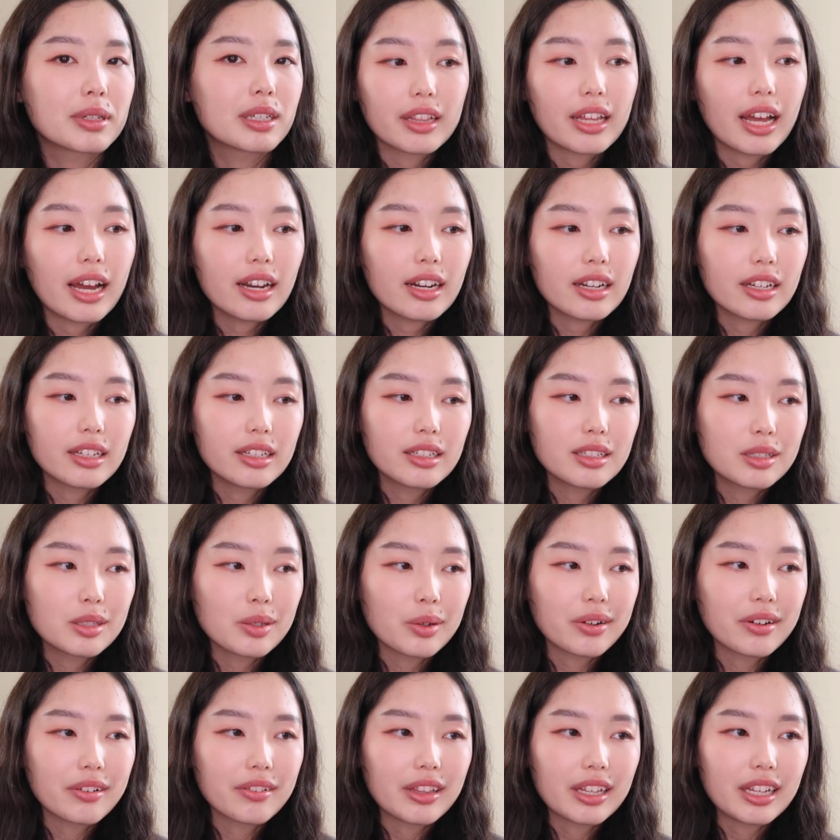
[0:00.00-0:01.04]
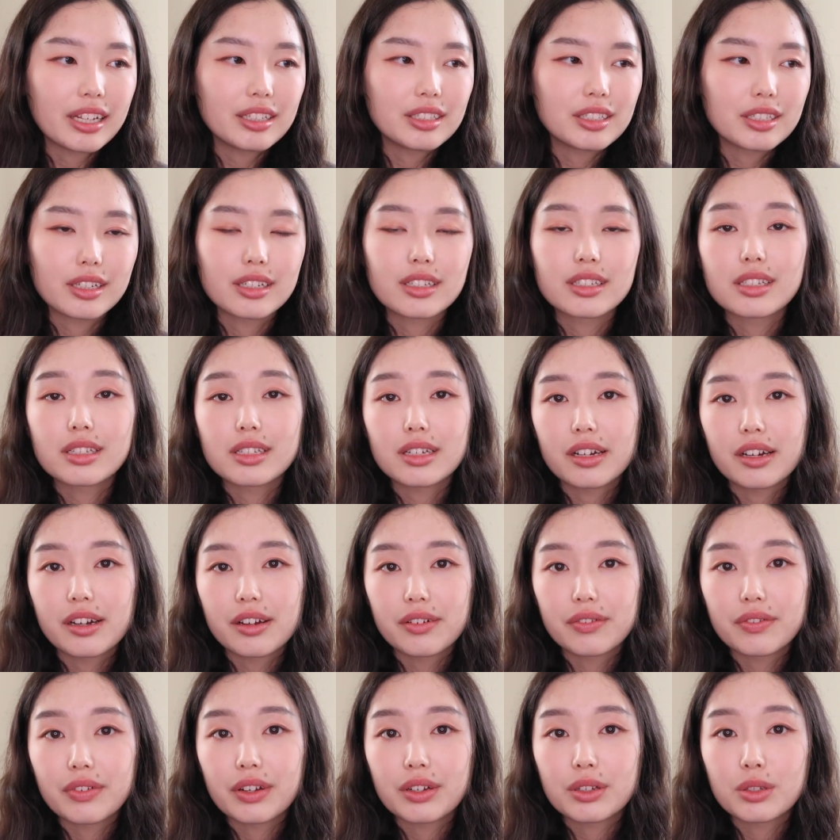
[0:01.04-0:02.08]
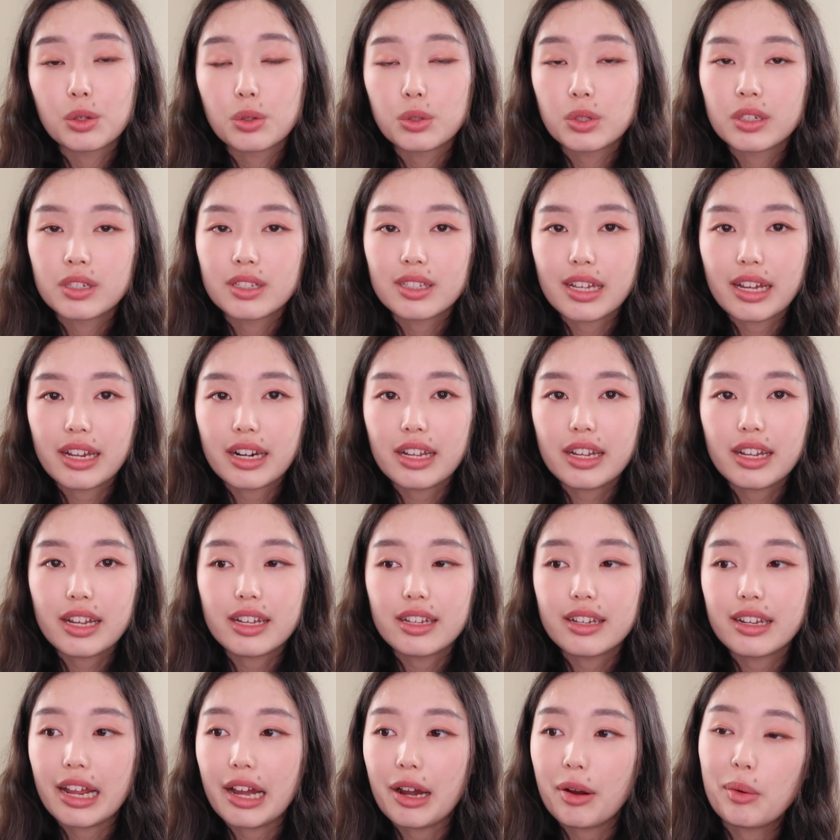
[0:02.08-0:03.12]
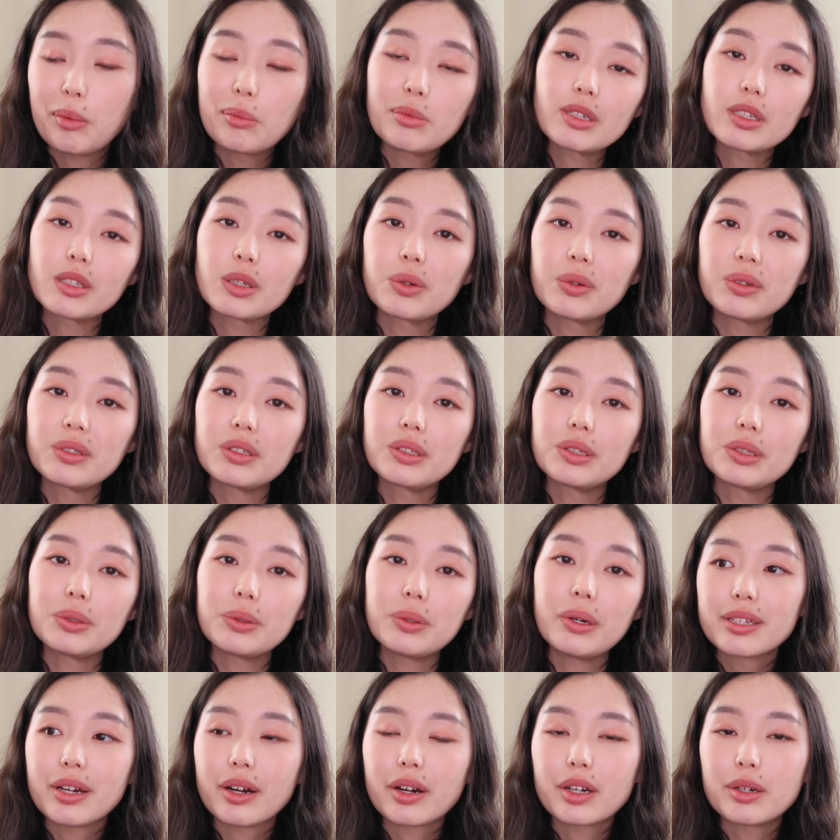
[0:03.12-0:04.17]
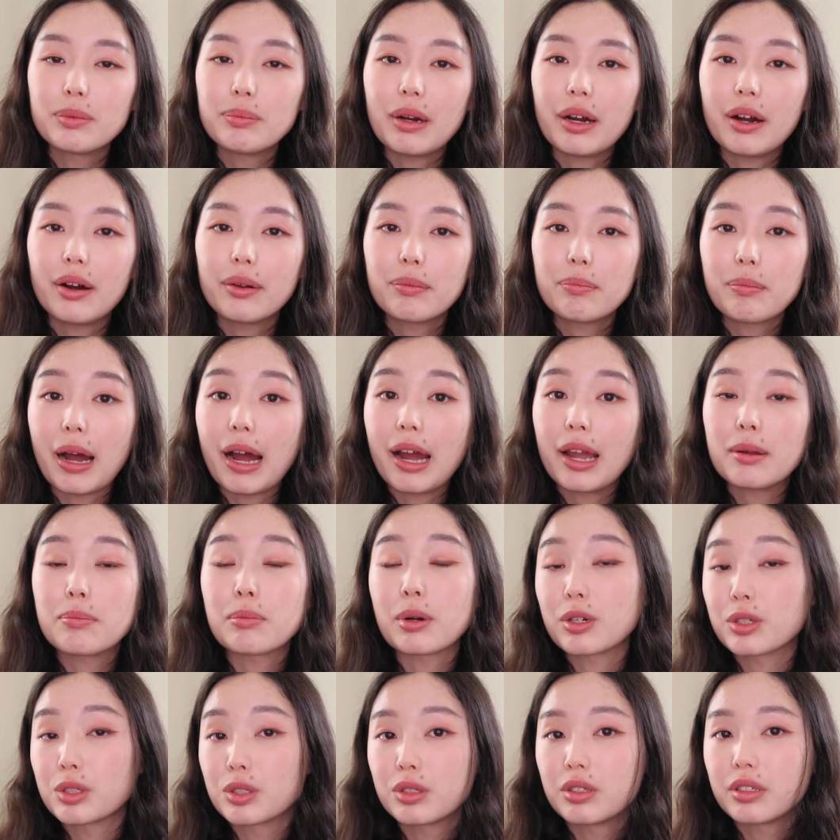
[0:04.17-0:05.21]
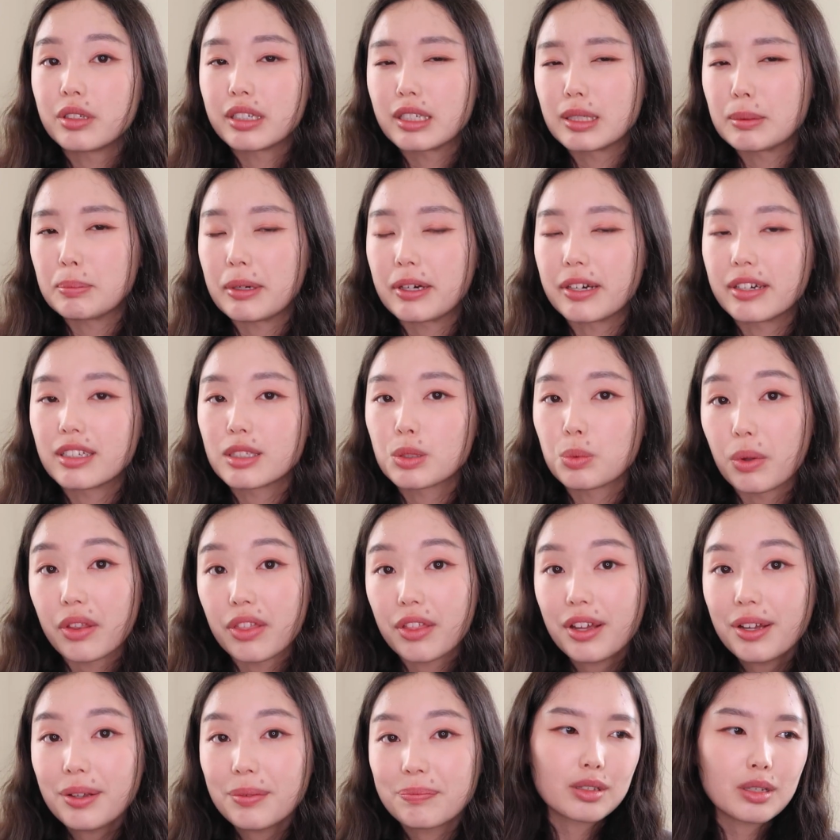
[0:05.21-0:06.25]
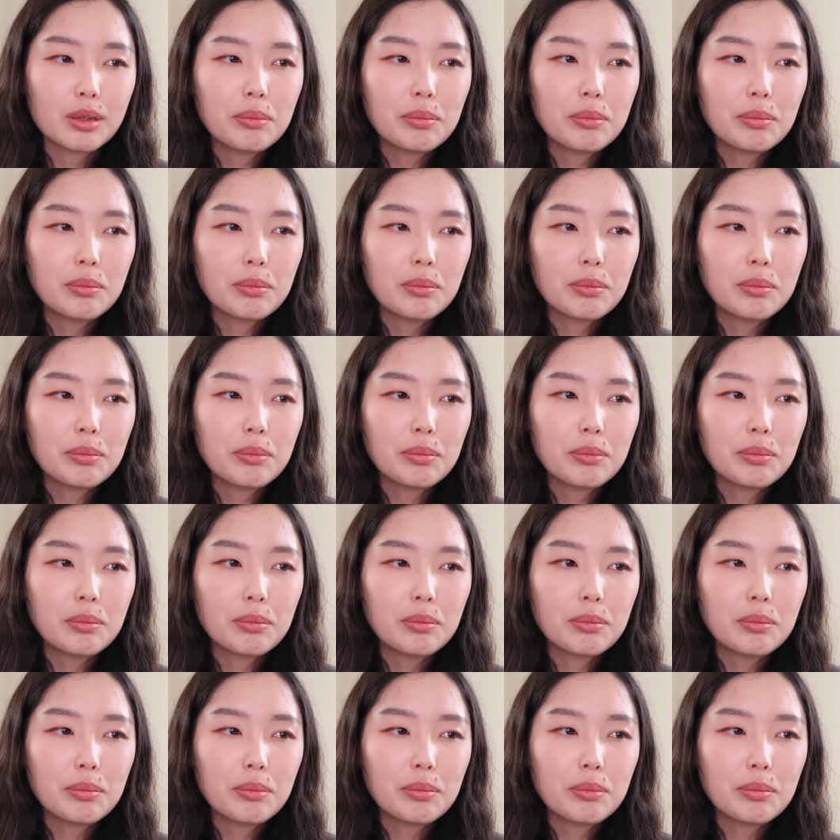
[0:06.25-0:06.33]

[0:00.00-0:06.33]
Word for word: But that is sort of the gist of social anxiety, and now I'm just going to talk about my personal experience with it.